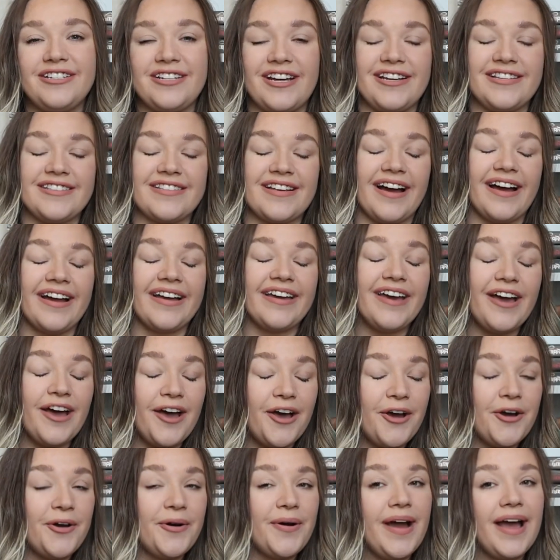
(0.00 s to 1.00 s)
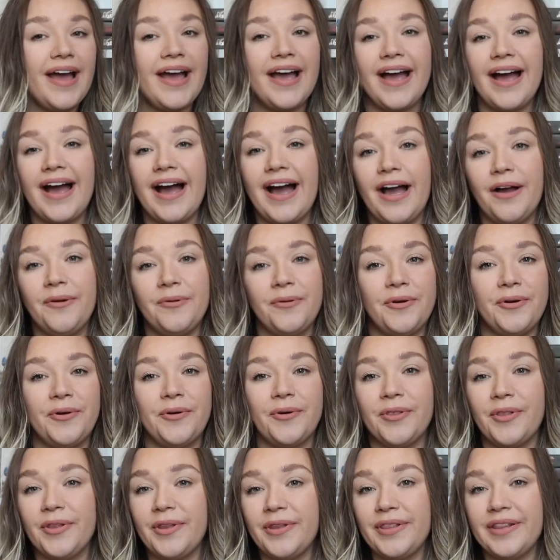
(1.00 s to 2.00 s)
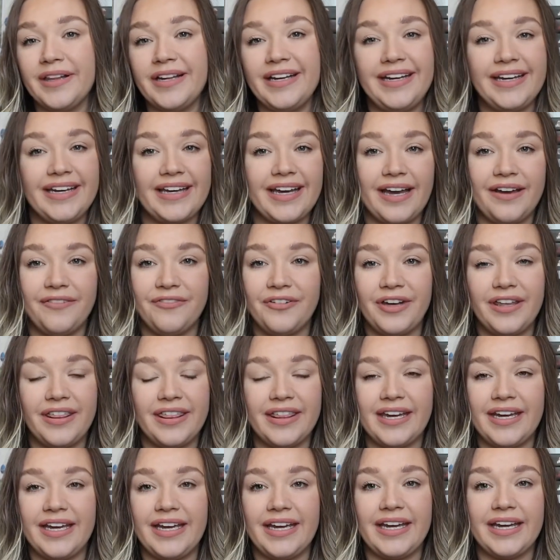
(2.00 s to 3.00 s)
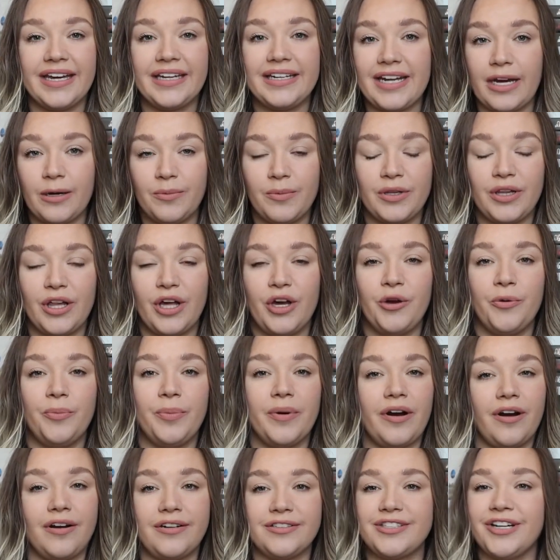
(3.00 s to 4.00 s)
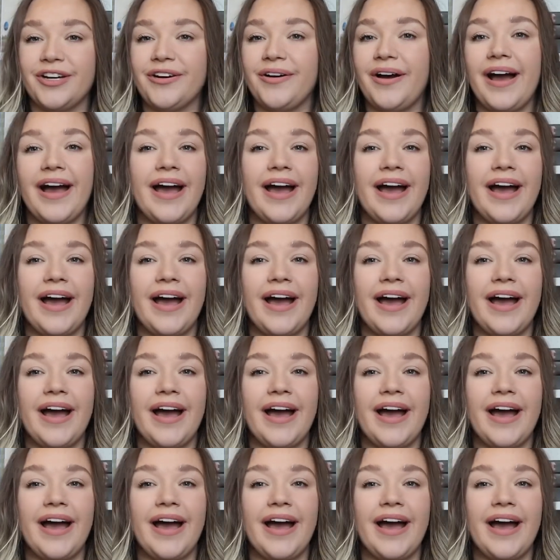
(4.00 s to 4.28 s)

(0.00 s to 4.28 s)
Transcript: J Sky Co. I will link everything down below, but also I